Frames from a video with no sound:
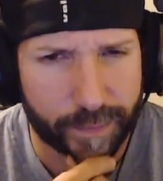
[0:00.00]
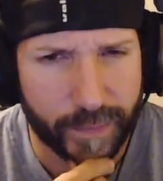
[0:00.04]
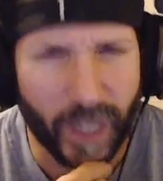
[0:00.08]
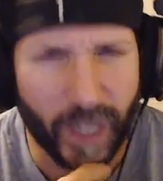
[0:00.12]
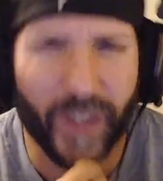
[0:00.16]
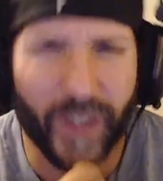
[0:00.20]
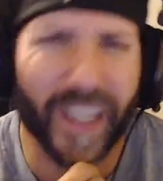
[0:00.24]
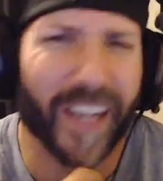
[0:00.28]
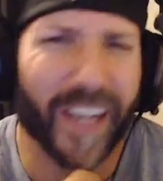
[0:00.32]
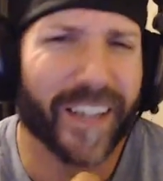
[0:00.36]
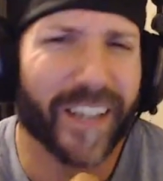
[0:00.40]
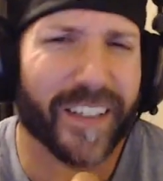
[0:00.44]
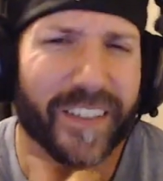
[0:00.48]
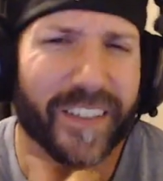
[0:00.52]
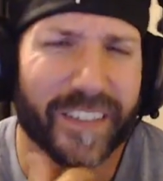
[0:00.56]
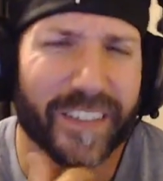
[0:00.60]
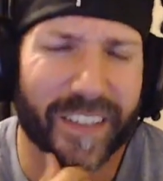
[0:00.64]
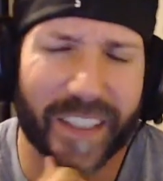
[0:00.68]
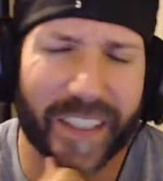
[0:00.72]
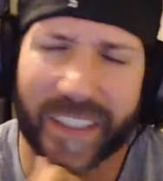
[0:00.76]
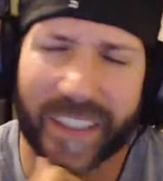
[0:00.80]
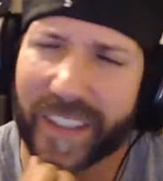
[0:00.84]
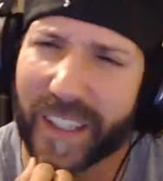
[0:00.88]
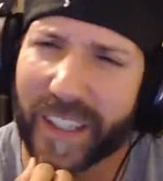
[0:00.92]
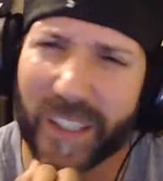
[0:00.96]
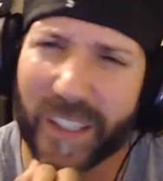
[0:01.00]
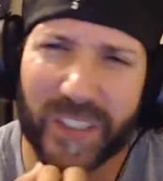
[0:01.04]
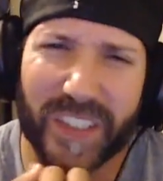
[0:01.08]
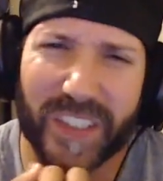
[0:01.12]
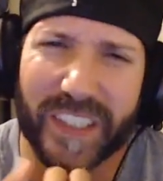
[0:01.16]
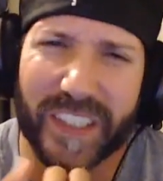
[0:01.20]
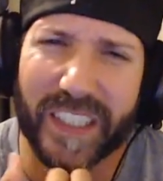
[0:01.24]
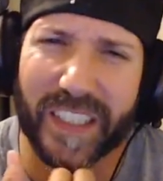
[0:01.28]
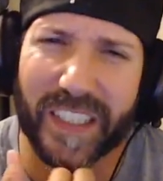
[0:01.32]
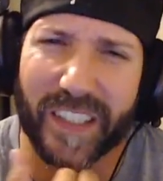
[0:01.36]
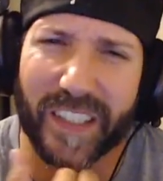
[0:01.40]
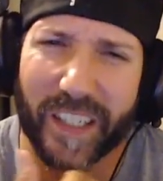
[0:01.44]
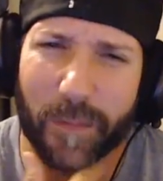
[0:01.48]
Oh yeah, because they also
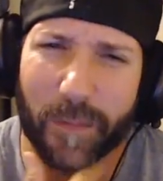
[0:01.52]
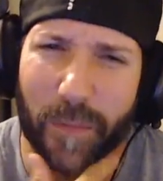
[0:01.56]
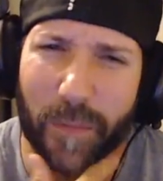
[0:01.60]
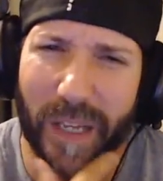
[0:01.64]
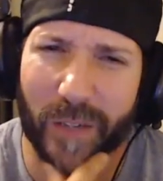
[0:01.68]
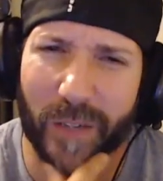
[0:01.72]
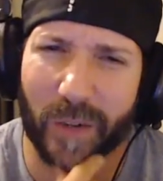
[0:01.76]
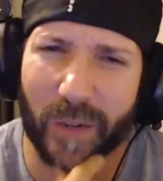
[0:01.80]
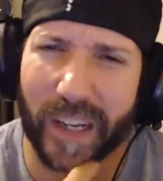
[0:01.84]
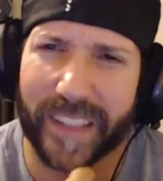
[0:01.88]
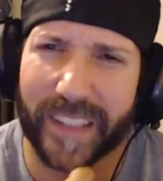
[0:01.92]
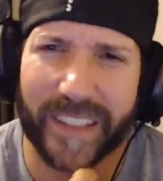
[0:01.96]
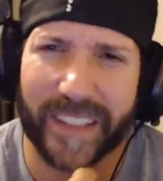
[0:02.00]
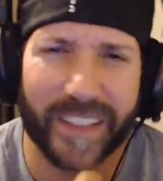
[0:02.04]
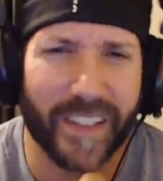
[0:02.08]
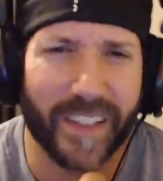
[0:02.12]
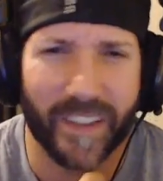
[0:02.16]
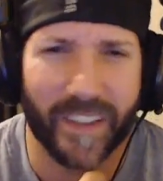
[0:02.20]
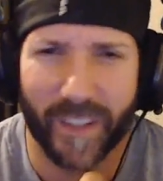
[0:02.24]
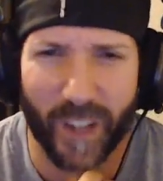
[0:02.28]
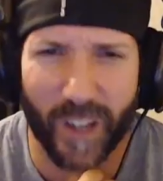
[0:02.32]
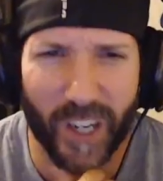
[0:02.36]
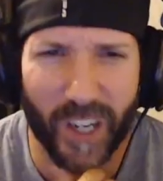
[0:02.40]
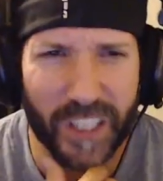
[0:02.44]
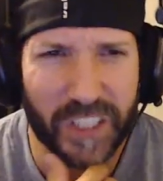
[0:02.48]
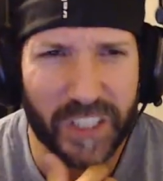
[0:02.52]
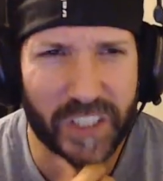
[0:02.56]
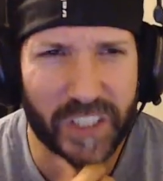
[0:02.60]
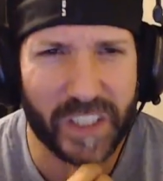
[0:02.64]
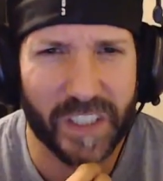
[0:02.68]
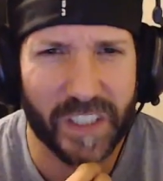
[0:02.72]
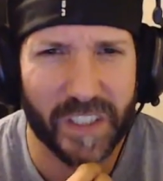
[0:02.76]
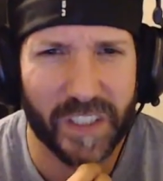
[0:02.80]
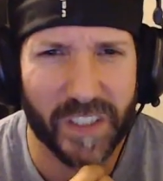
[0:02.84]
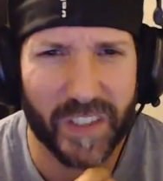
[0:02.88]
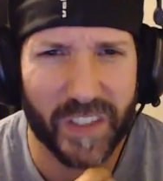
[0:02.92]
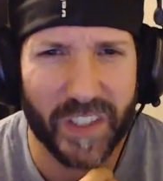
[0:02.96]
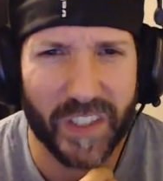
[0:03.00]
did like Ben Reilly the Lost
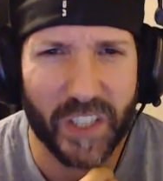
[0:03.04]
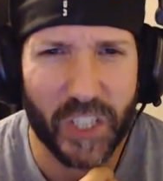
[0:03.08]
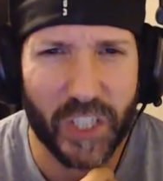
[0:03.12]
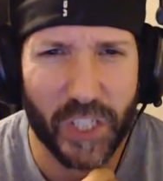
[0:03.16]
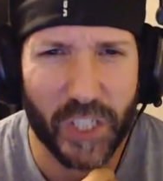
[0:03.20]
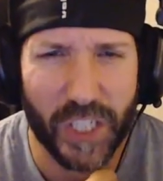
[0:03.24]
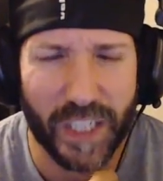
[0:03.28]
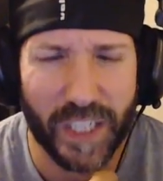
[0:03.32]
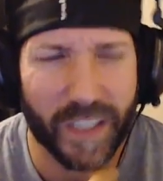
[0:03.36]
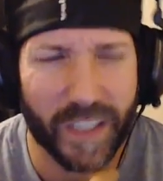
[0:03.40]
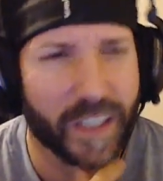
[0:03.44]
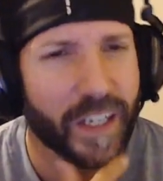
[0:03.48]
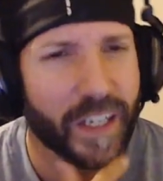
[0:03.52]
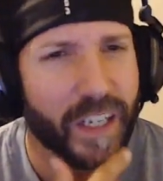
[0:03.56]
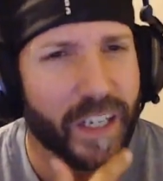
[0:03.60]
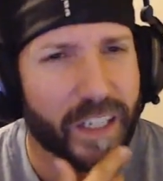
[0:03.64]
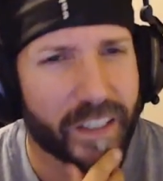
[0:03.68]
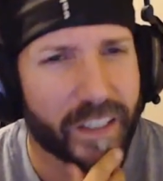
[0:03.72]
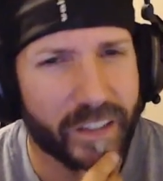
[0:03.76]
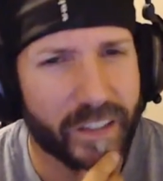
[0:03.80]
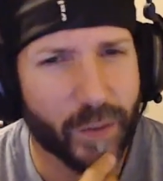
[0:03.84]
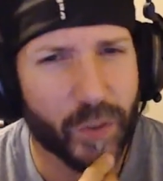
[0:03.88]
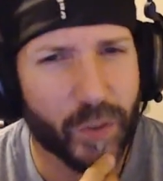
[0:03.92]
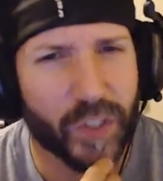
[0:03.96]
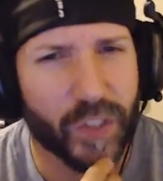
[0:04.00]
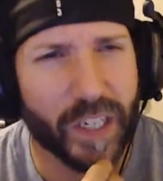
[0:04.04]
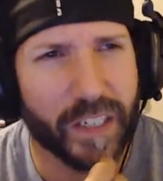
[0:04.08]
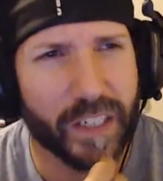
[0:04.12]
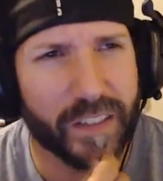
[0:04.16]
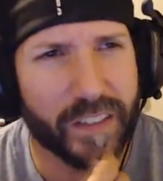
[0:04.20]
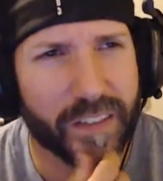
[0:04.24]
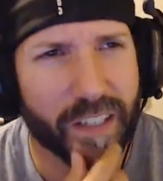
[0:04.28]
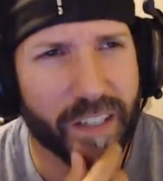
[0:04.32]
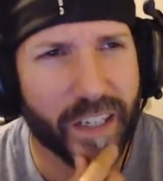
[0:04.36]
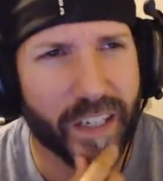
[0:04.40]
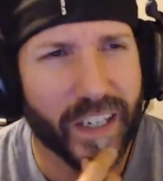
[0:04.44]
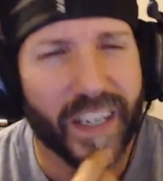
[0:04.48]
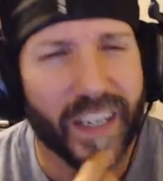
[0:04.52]
Years and shit because they were trying to
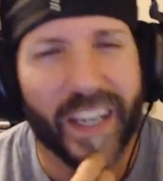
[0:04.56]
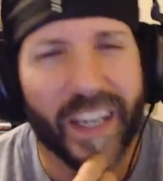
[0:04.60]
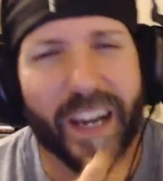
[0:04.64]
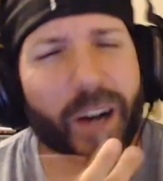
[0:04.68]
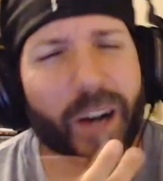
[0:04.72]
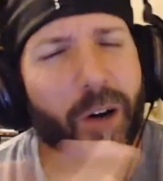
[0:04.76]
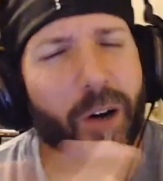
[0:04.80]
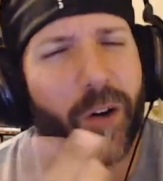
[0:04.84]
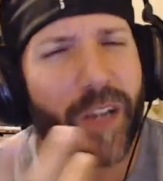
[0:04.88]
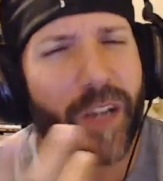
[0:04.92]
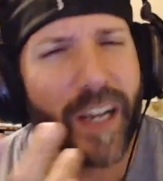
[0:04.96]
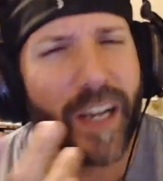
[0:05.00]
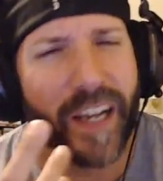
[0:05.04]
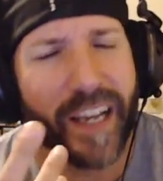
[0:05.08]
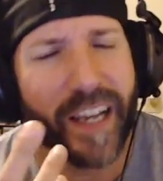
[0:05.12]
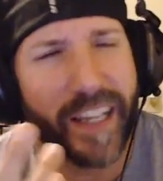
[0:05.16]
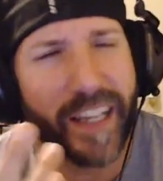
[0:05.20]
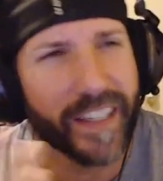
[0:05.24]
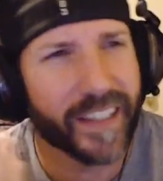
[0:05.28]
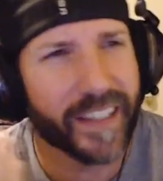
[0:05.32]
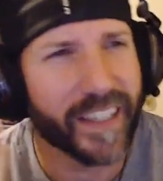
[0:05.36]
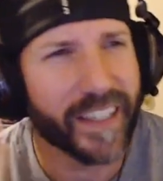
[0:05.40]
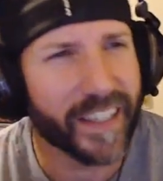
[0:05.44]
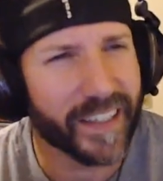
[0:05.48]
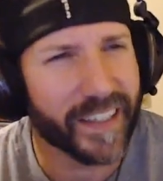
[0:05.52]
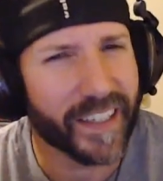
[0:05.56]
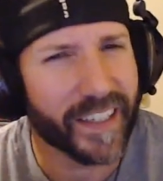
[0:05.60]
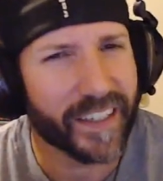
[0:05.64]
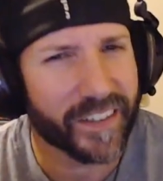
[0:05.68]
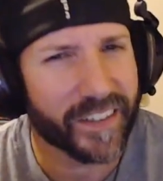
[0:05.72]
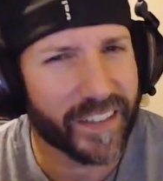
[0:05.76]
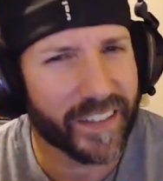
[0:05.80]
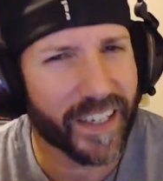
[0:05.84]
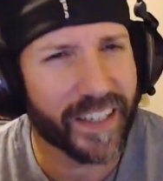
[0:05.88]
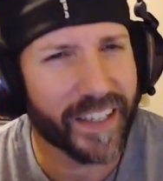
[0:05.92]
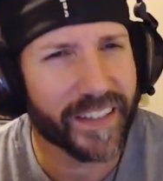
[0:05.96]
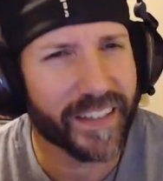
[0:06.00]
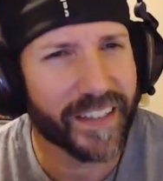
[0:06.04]
say, oh yeah, and then they
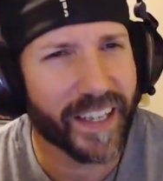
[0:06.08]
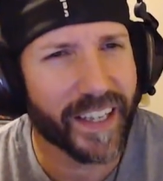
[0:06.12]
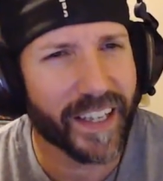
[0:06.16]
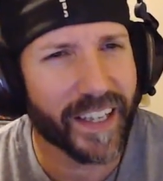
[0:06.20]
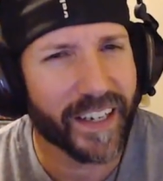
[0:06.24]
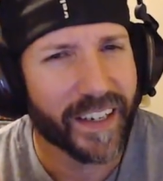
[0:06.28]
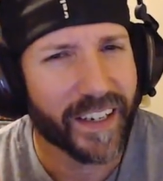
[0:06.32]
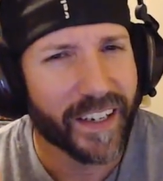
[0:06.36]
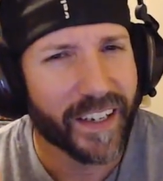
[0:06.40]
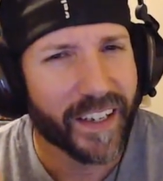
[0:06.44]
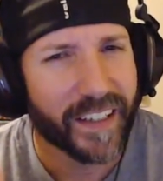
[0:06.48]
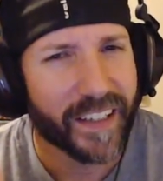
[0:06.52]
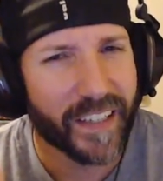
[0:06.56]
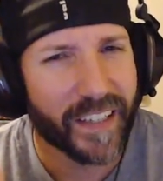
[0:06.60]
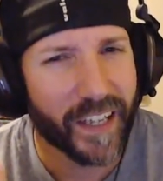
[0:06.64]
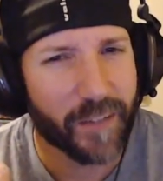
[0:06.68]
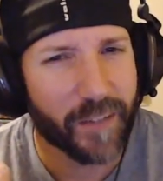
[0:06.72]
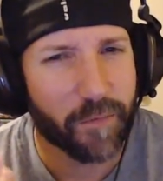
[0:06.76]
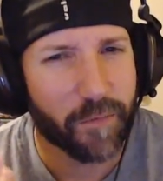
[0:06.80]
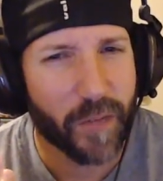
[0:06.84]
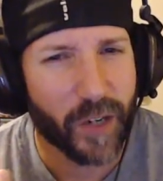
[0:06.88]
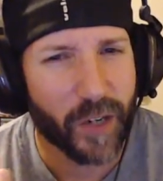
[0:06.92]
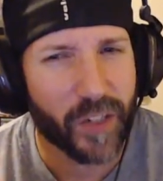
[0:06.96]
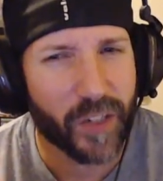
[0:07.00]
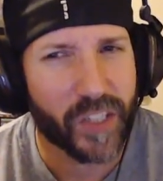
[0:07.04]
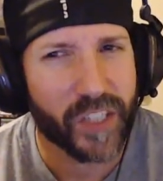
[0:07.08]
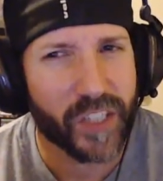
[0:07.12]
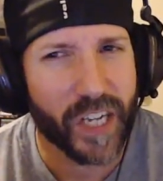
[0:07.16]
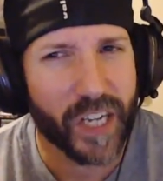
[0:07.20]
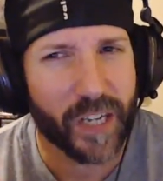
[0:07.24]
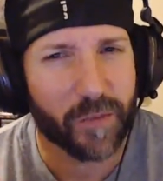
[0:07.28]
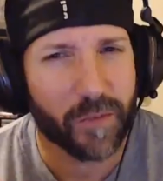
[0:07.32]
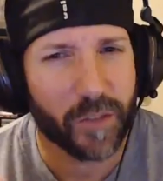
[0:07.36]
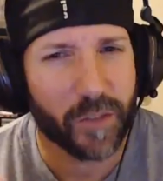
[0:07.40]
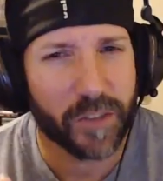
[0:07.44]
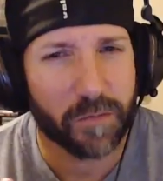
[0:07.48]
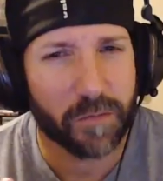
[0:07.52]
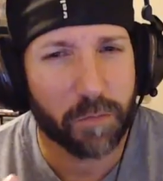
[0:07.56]
said that Mary
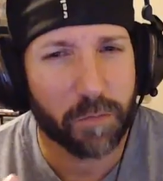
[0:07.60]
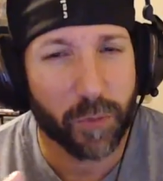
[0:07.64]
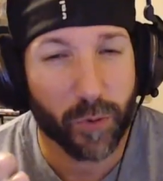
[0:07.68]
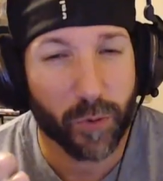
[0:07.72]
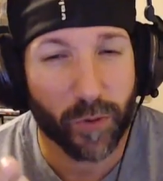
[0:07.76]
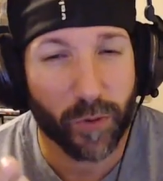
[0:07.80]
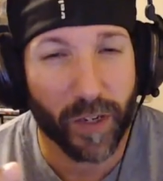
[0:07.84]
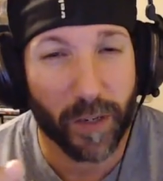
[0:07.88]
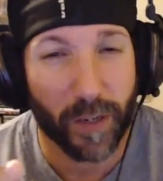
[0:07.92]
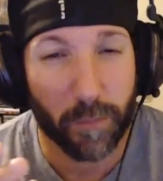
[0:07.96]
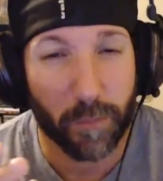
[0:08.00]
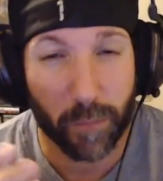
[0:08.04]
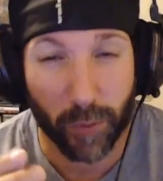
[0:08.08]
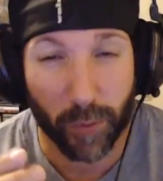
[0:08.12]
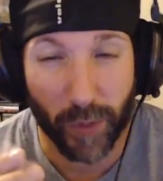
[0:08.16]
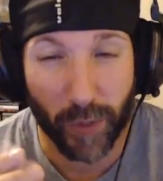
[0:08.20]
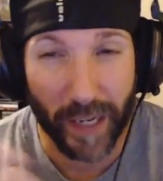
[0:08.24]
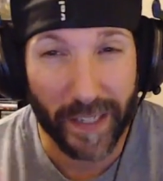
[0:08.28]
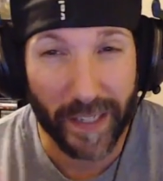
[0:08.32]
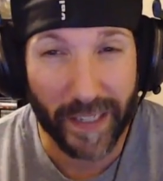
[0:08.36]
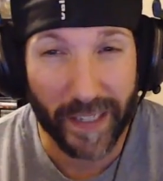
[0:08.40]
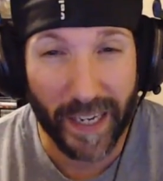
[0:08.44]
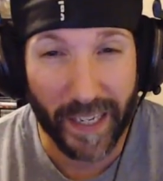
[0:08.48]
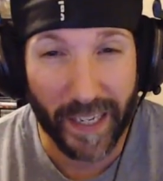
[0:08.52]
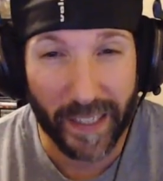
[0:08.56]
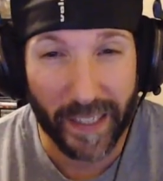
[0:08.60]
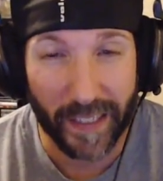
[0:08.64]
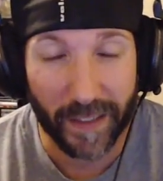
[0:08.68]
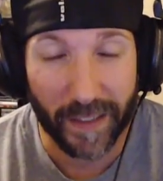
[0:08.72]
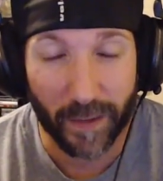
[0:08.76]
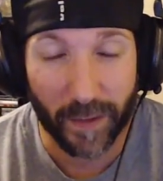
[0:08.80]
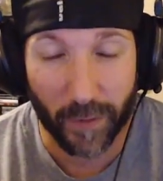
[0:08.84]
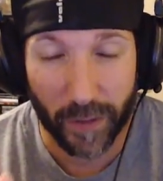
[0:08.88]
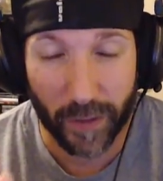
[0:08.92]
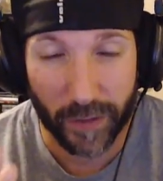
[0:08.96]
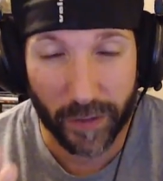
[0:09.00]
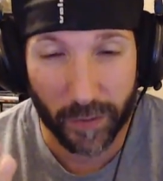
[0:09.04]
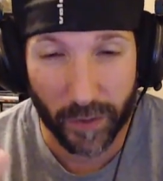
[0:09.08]
Jane was pregnated,
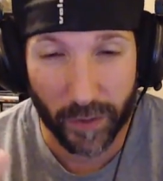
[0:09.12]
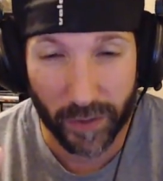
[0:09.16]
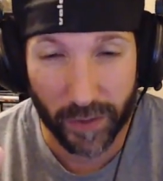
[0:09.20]
was